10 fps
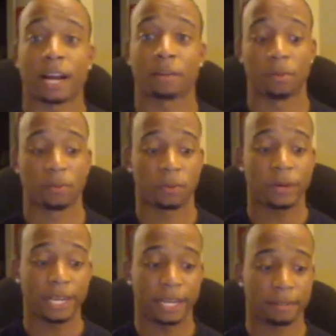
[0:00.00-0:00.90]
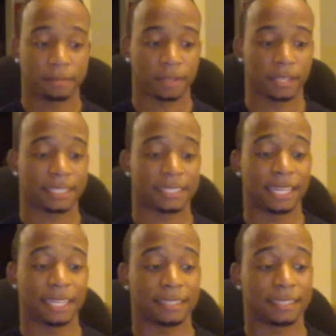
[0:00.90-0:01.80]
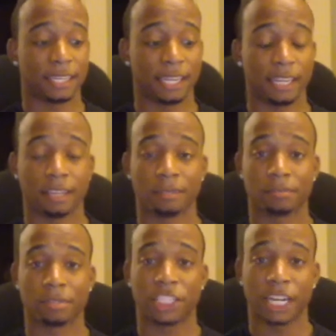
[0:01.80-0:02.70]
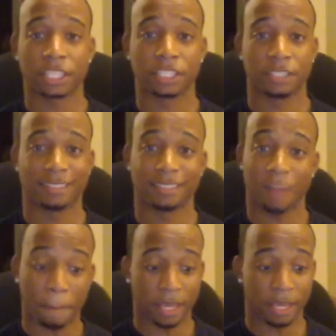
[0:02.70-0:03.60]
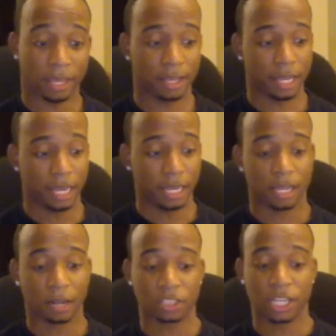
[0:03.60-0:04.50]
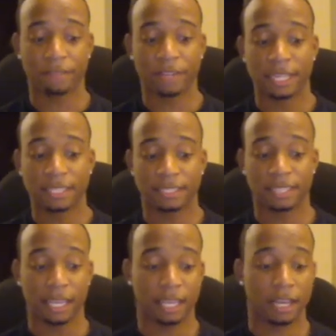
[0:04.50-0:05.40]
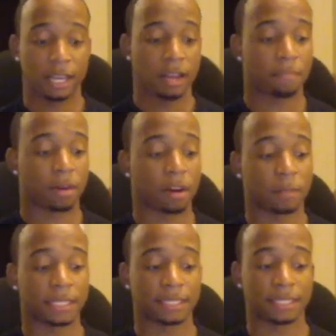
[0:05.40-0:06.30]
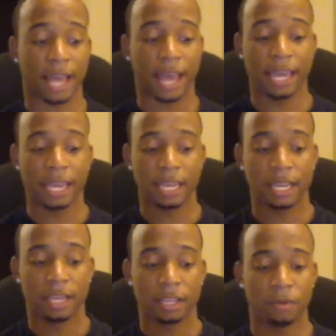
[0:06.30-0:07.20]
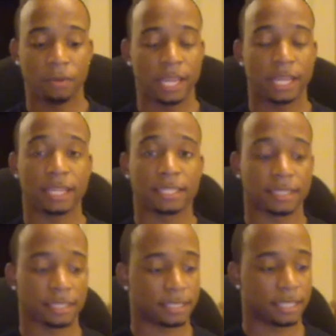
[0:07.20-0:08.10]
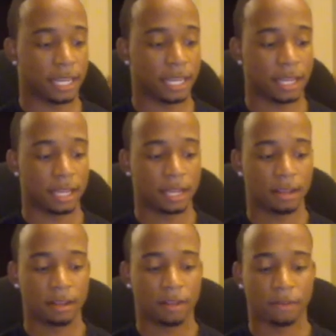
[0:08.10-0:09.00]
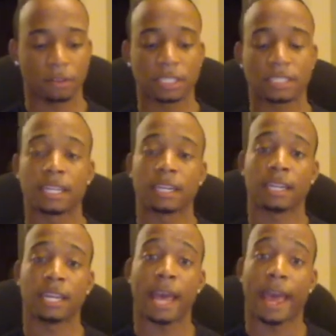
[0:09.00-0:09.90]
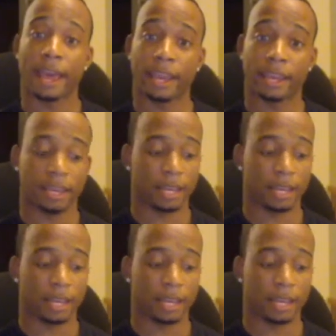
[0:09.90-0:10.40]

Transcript: AQVA Marine, scent C, projection B, longevity C, purpose A, uniqueness C, versatility A.